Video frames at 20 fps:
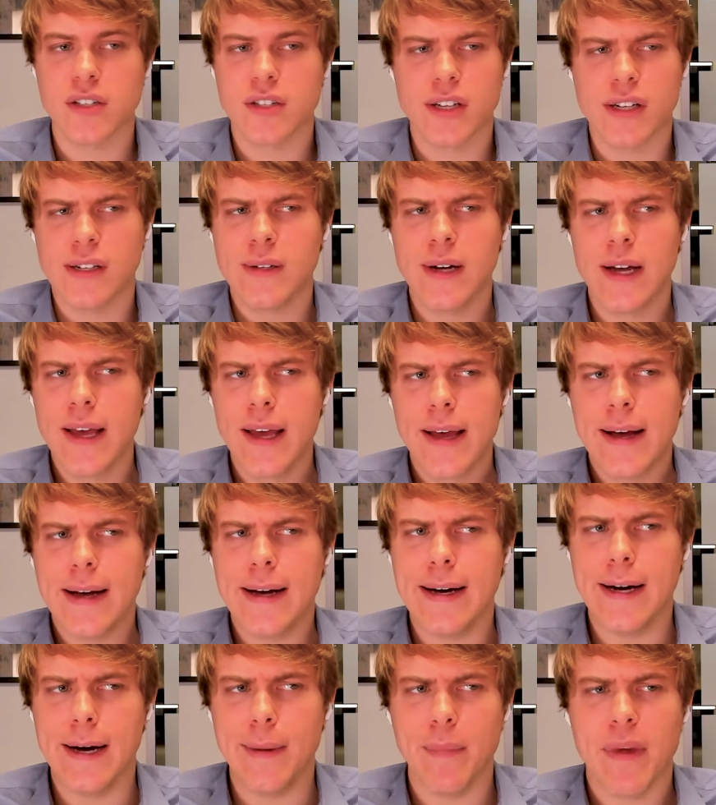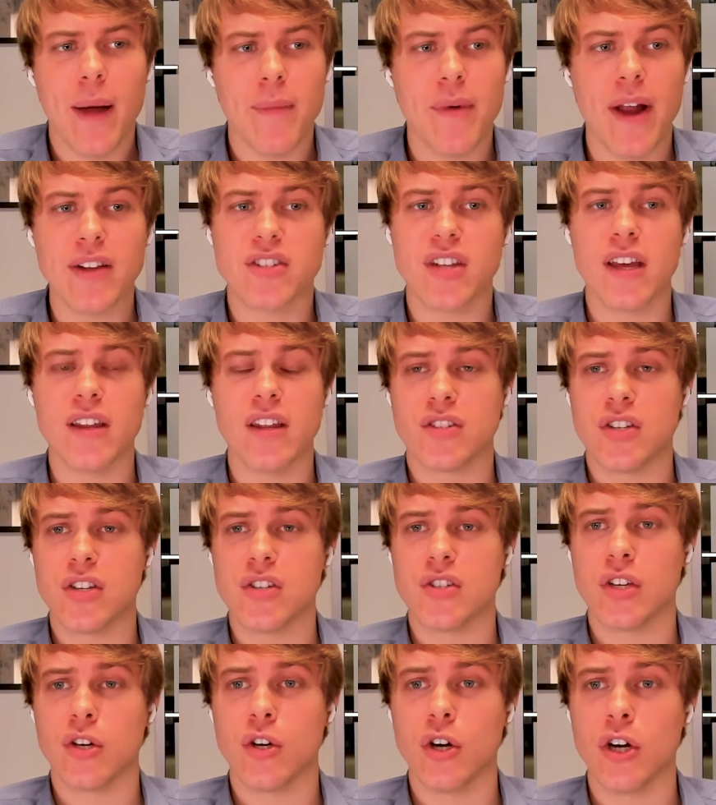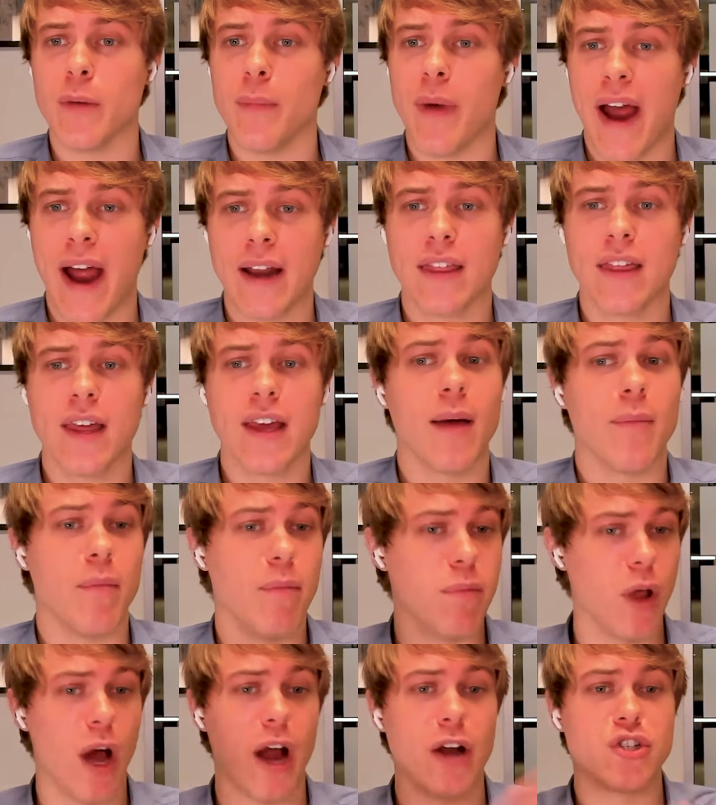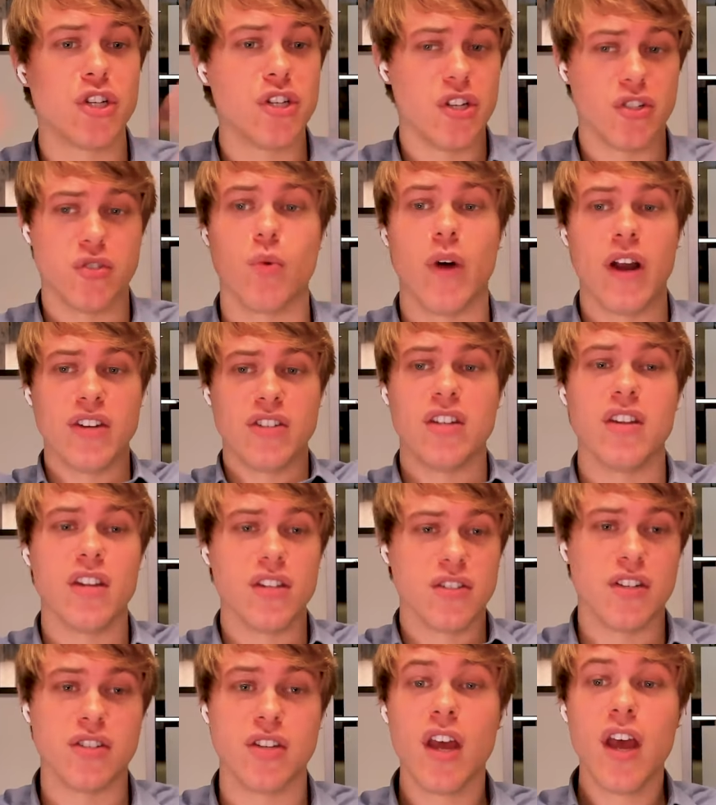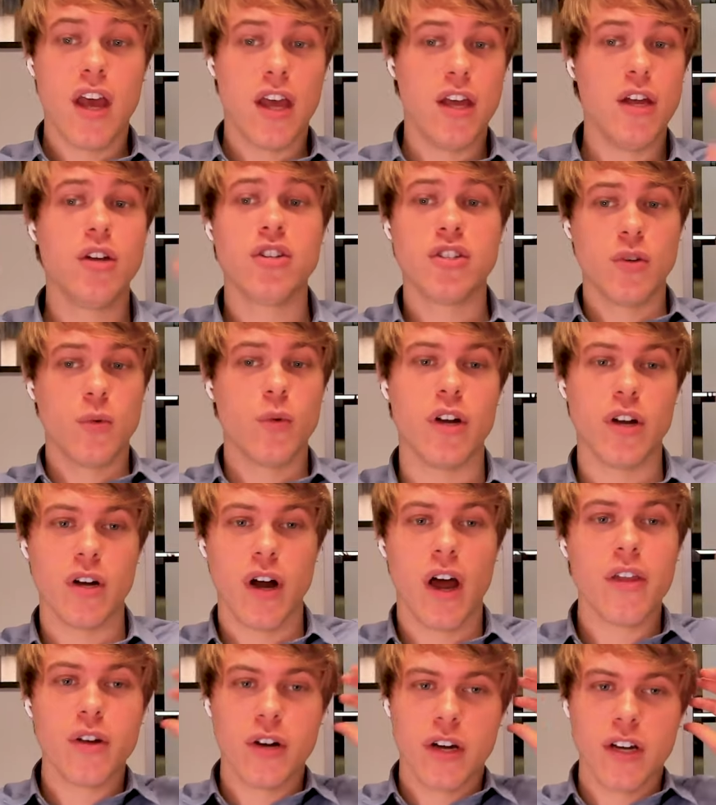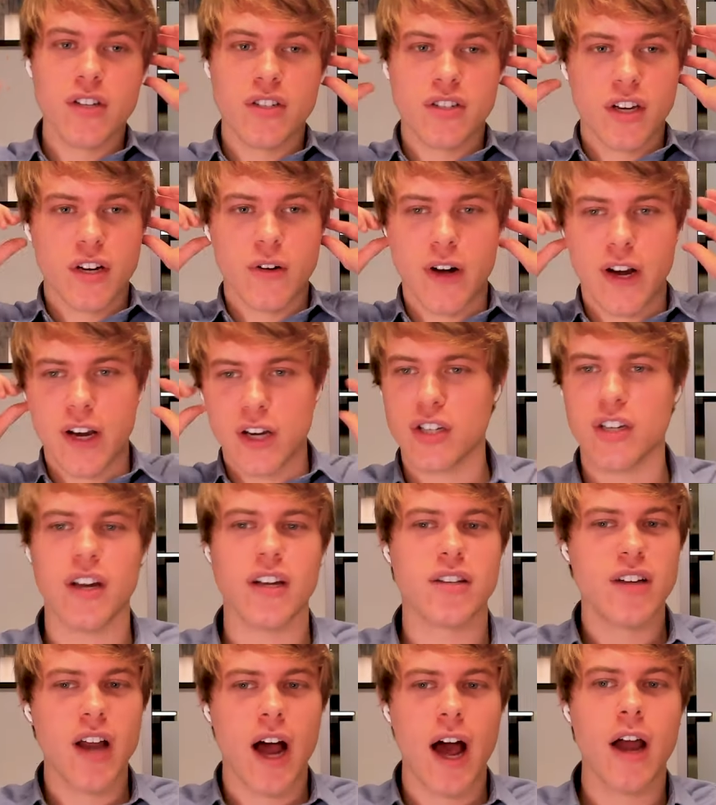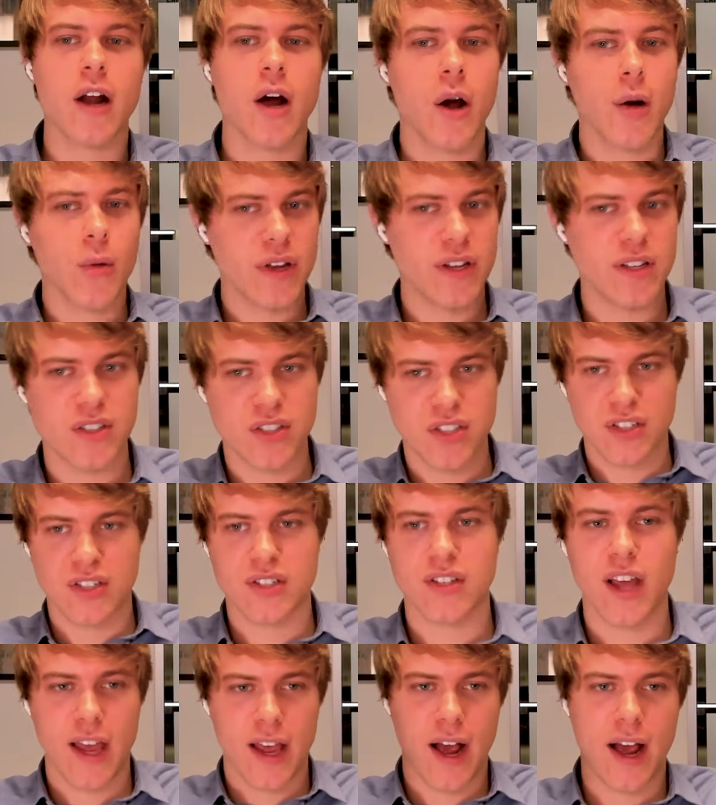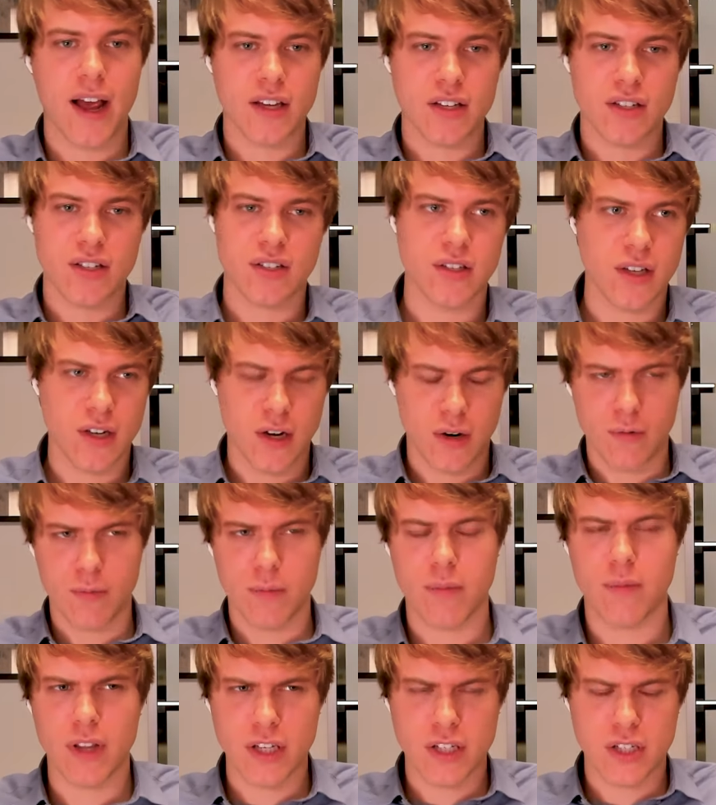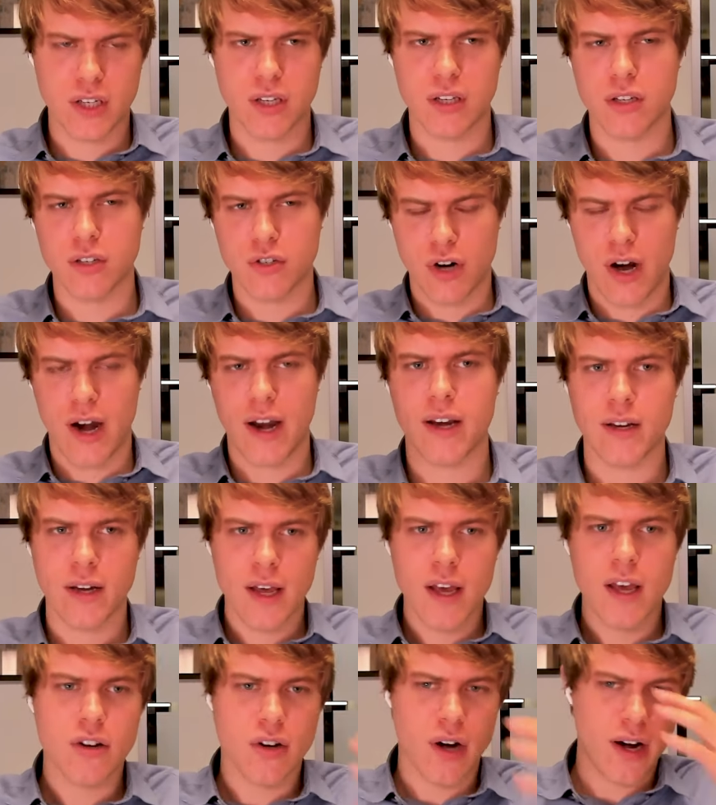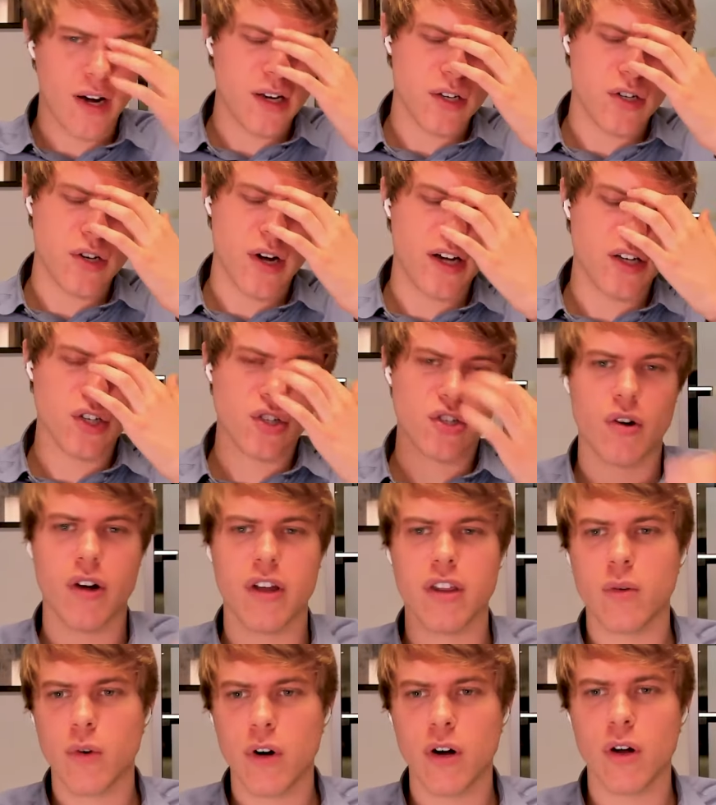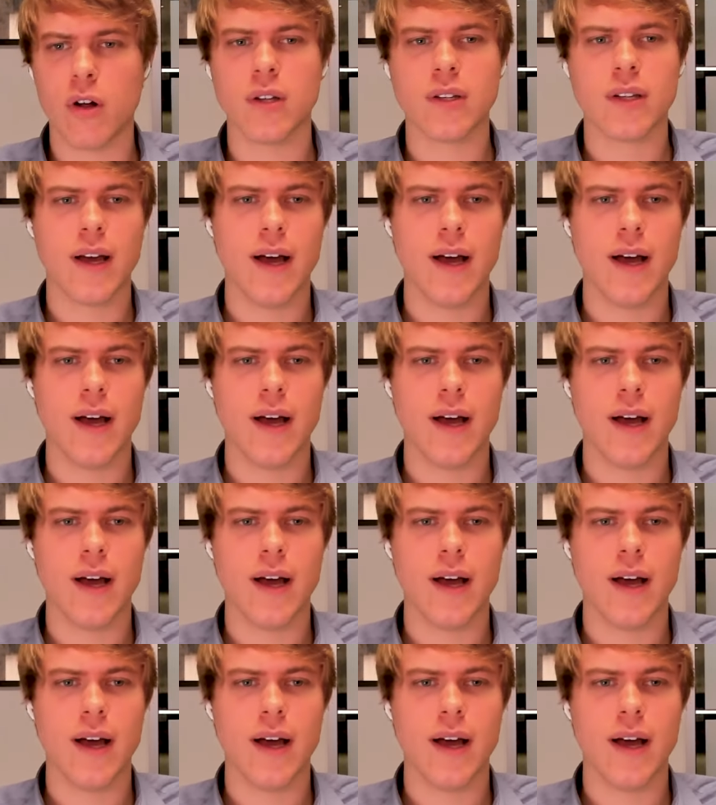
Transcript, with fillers: So um, I'm not saying this is a good or bad thing. I'm largely just raising this as here's a weird other consideration. It's not always just the AI's, you know, malicious, try and try and try and destroy the world.